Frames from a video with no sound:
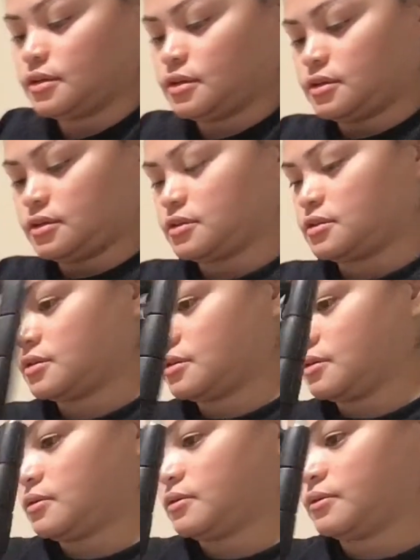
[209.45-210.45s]
so
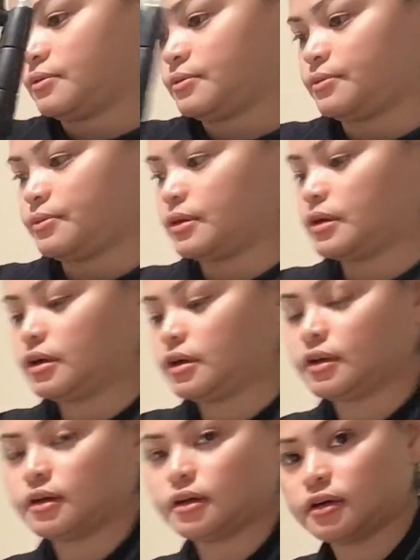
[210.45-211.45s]
I kind
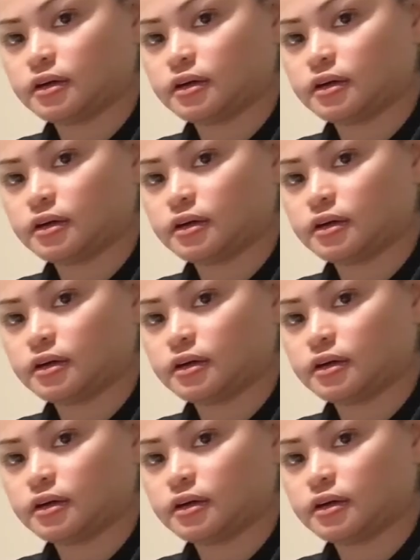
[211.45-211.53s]
of